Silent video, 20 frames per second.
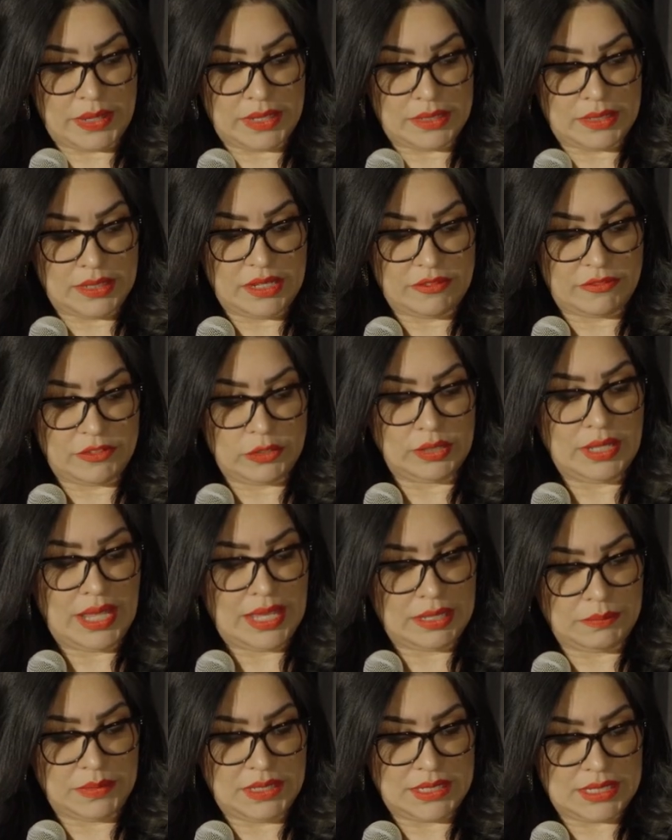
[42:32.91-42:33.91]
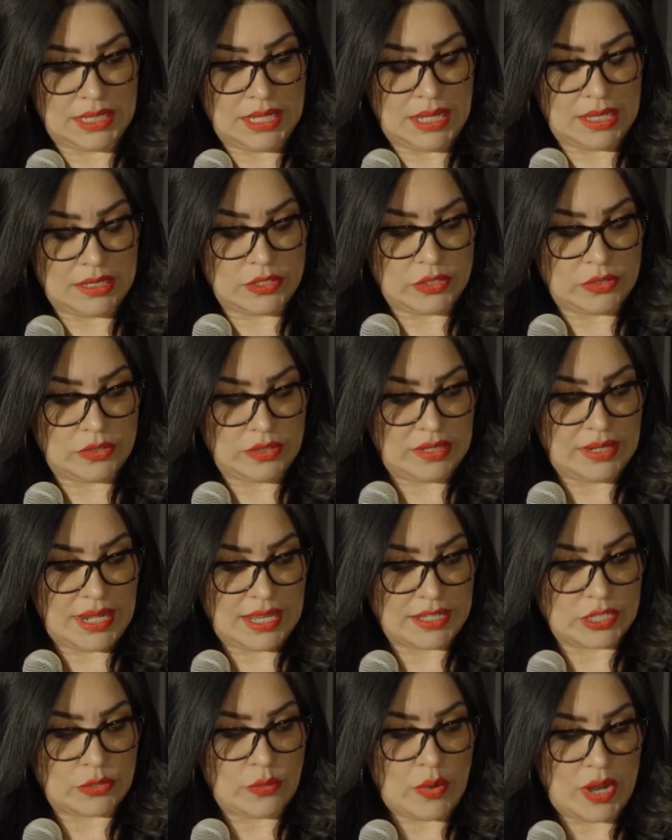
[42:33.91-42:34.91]
But if you'd like me to answer the
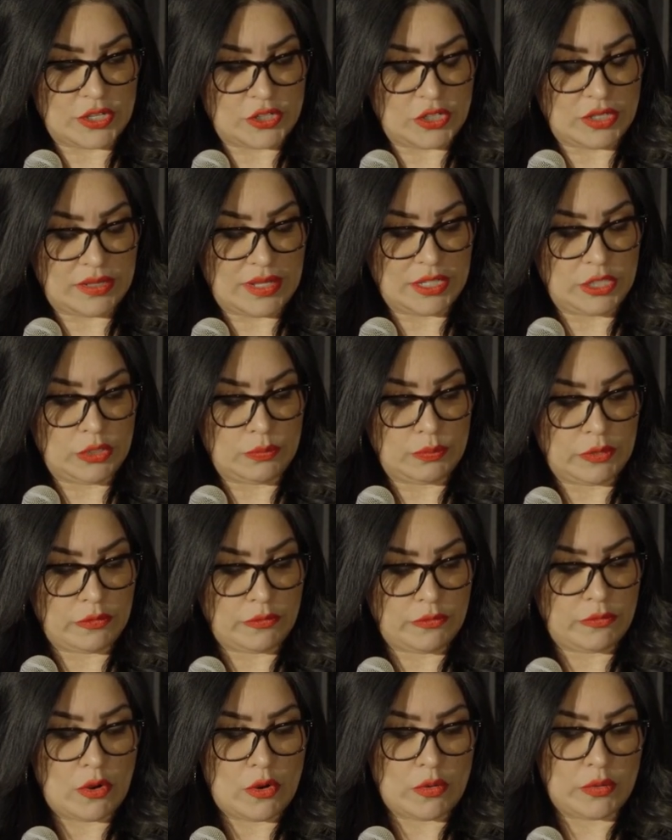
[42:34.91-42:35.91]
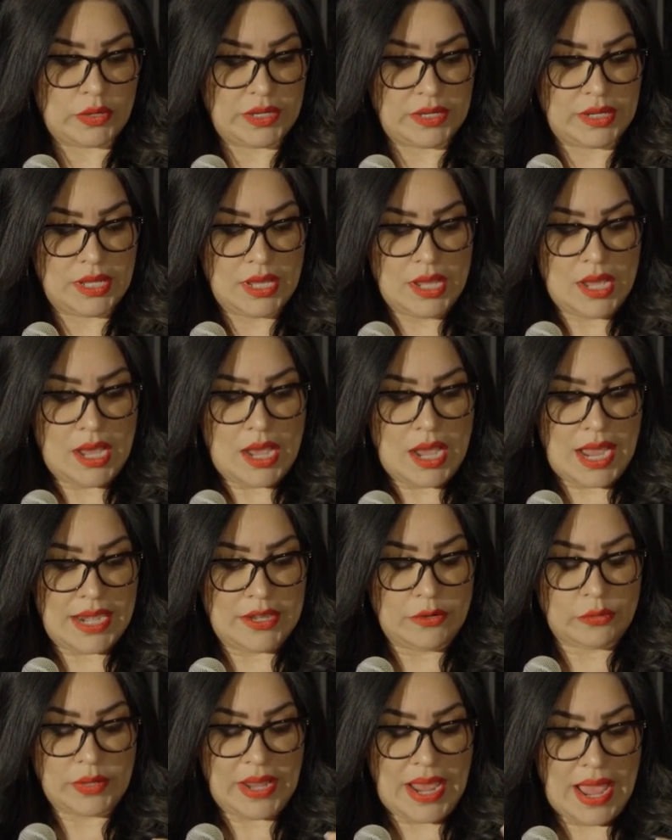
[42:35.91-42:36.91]
next question that you put forward, I
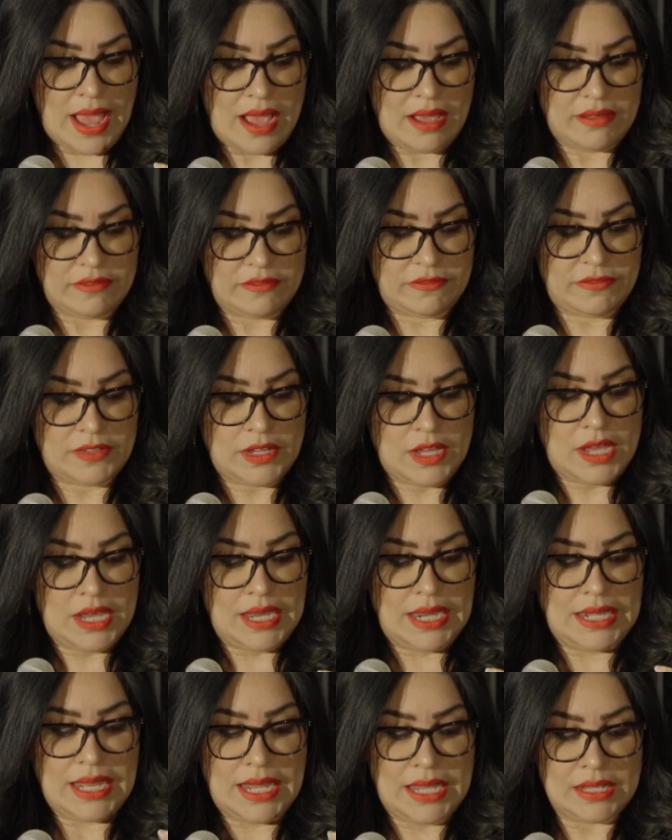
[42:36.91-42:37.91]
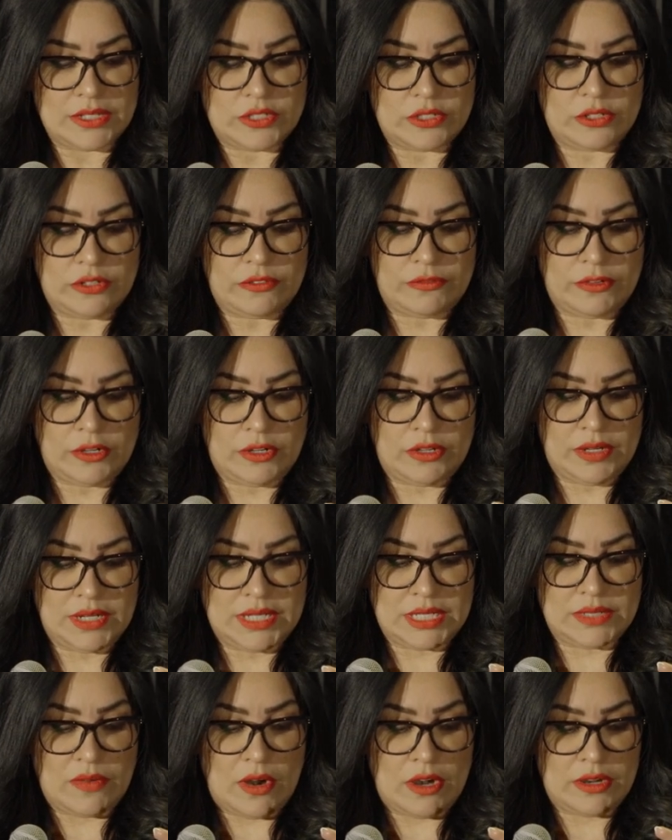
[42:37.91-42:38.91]
don't have an answer for
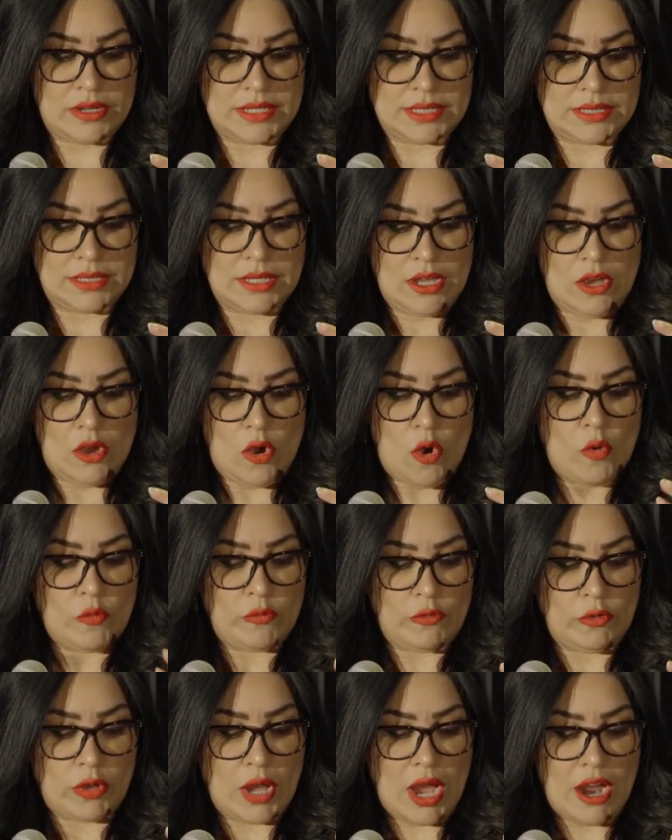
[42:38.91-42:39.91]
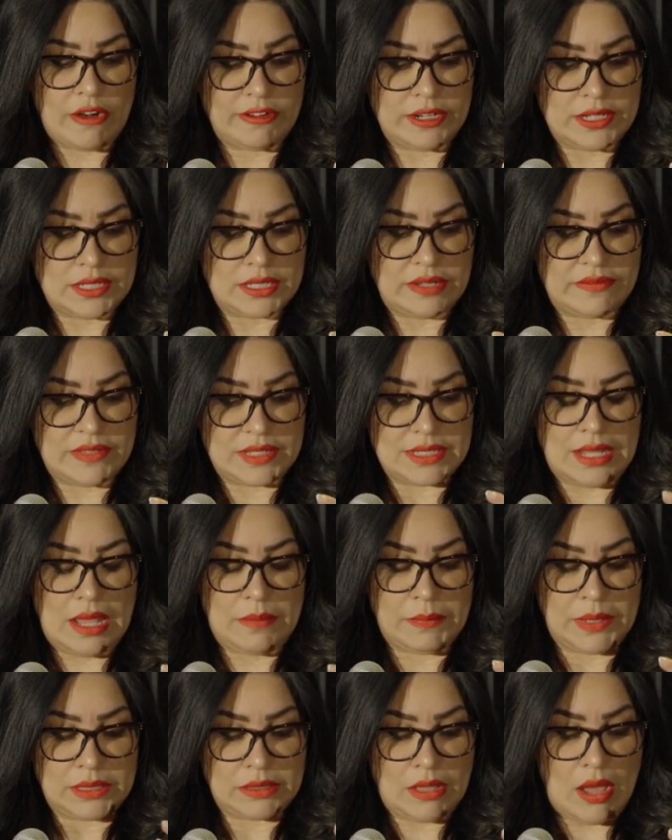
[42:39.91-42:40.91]
as far as hopeful currents of
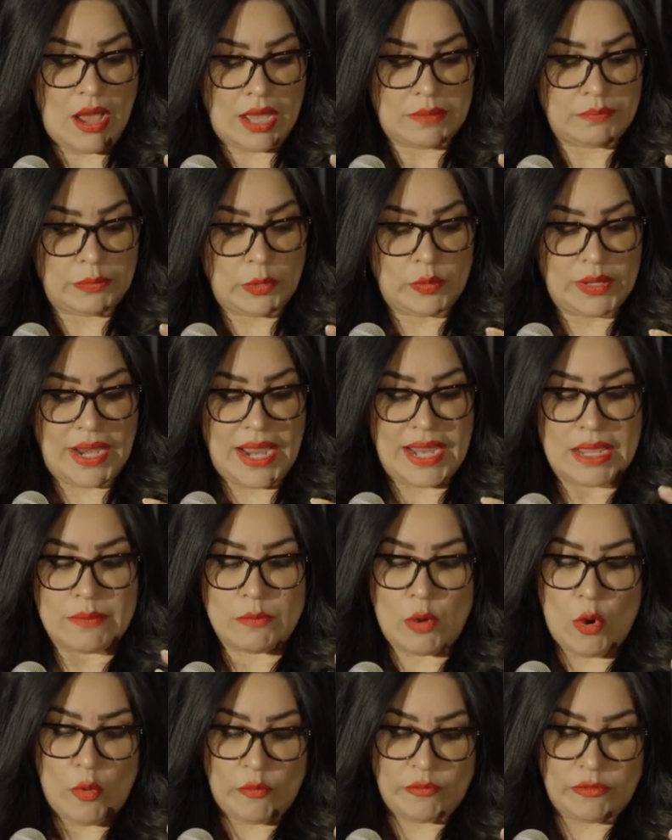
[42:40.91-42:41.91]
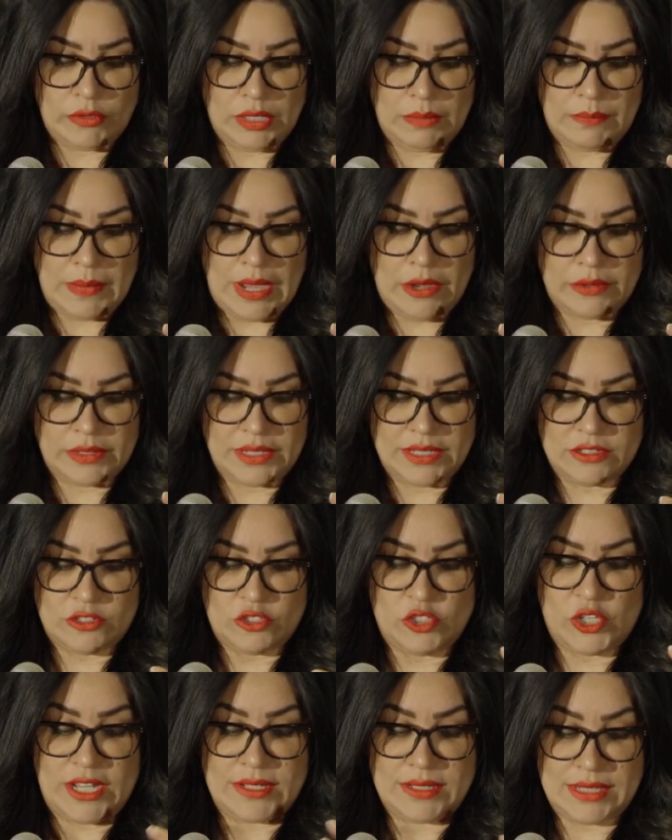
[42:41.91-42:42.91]
Islamic thought, but what I am hopeful about
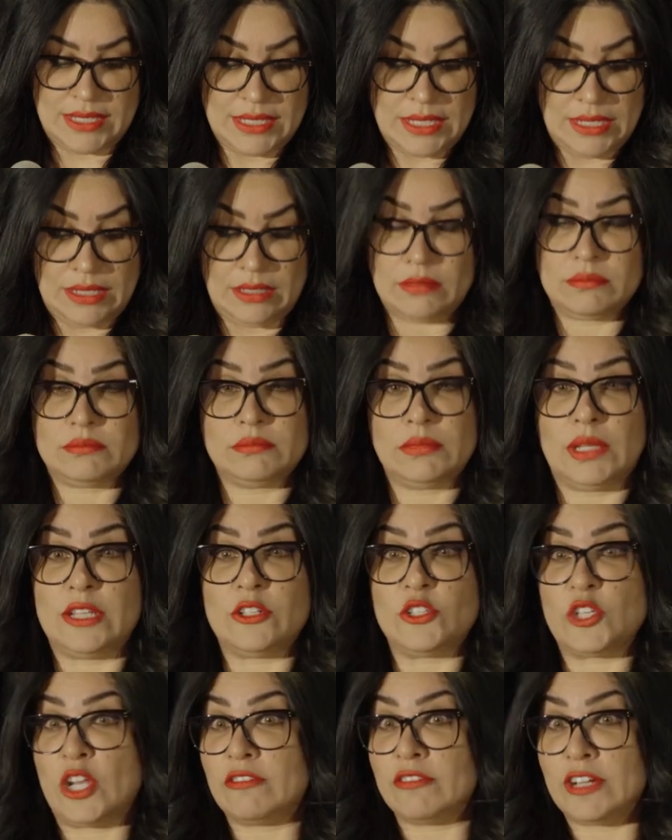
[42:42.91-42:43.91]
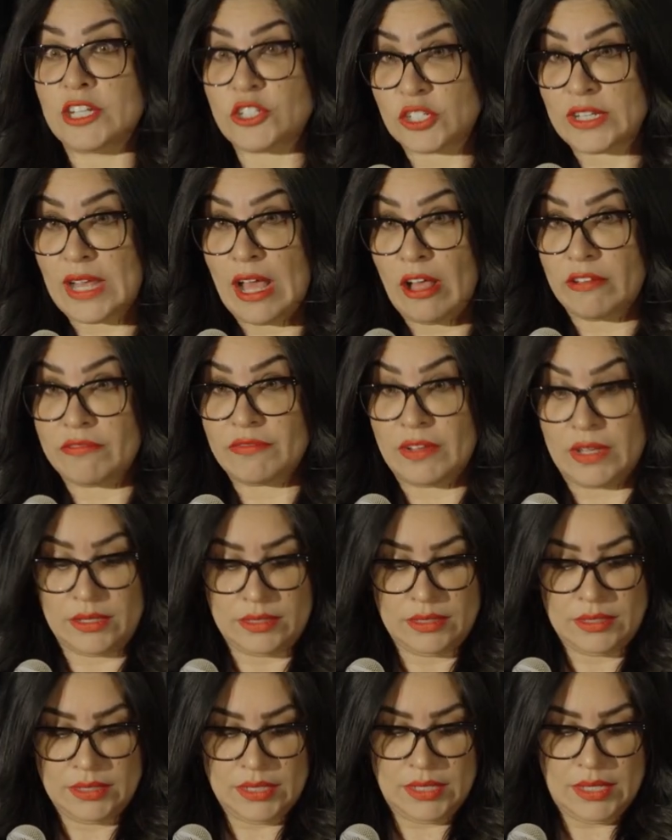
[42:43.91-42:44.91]
is Gen Z and Generation Alpha.